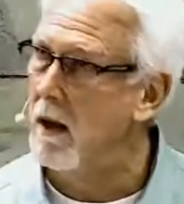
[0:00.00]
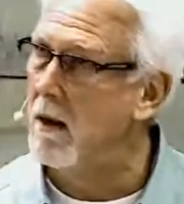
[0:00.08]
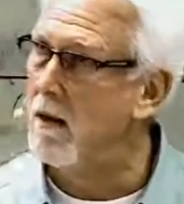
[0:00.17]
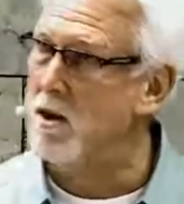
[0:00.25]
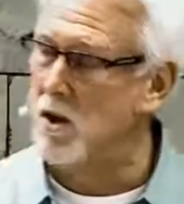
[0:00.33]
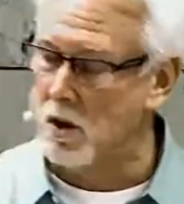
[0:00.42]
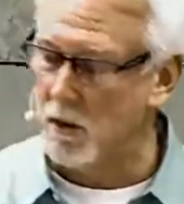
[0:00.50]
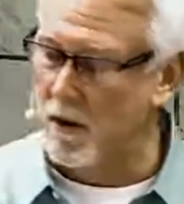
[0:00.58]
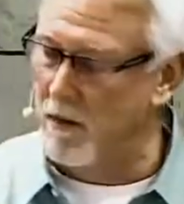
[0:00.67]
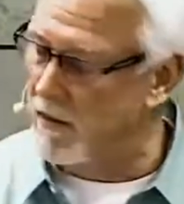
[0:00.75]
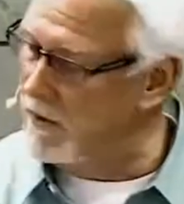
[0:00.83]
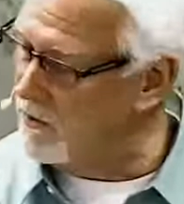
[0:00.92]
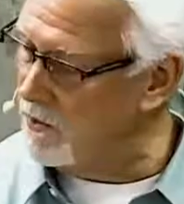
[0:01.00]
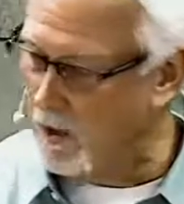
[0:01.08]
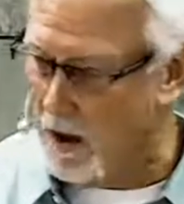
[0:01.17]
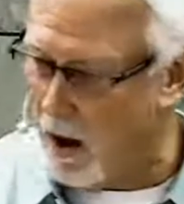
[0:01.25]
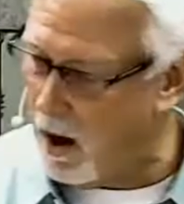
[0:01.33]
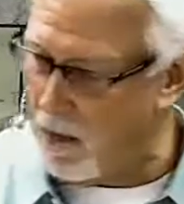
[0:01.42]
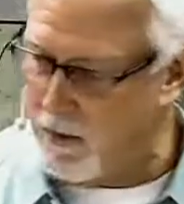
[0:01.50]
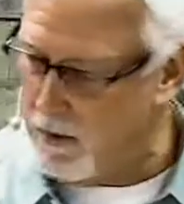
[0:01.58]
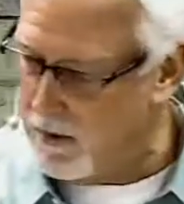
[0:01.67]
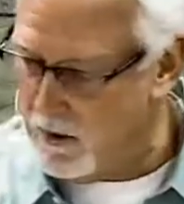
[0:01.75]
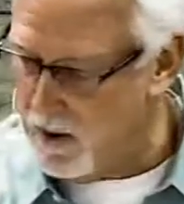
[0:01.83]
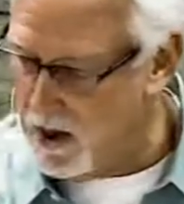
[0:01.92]
the children of Israel, all of the,
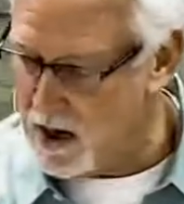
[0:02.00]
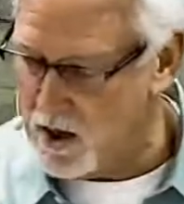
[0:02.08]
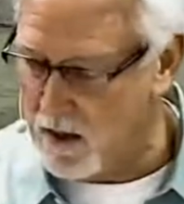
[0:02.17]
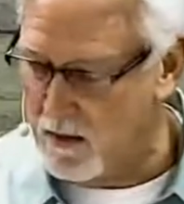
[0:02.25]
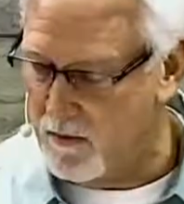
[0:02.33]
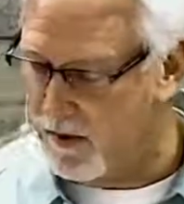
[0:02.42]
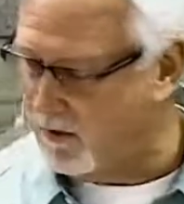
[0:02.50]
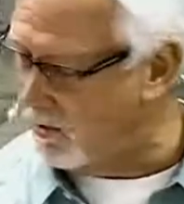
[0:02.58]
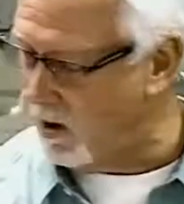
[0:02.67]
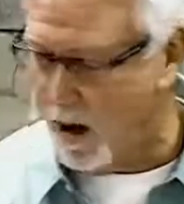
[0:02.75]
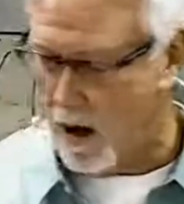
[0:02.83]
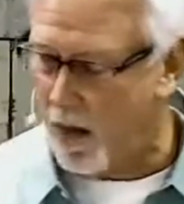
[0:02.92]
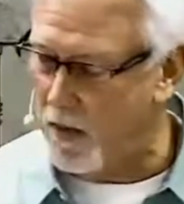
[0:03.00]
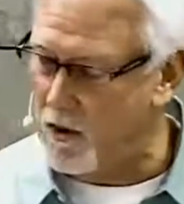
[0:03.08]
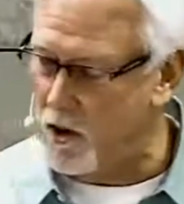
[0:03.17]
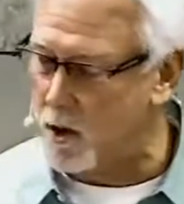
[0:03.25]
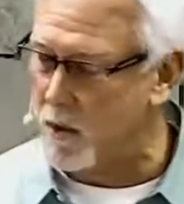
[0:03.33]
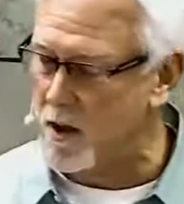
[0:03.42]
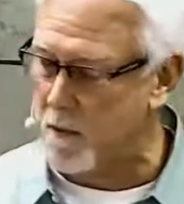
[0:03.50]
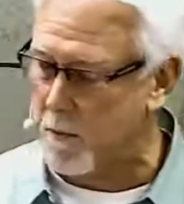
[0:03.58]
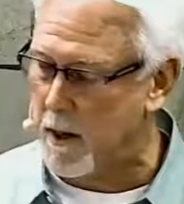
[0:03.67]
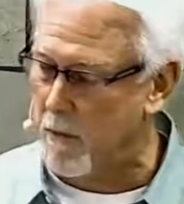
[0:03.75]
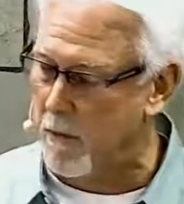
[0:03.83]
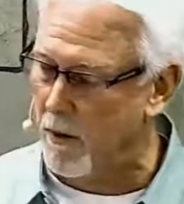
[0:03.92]
the nation of Israel, all of the Jewish
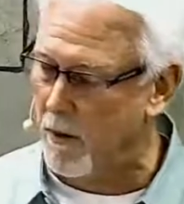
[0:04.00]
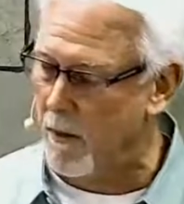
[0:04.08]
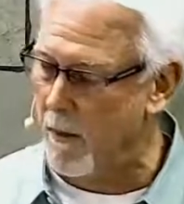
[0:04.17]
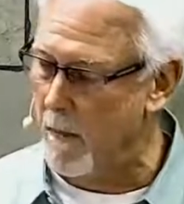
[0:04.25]
people.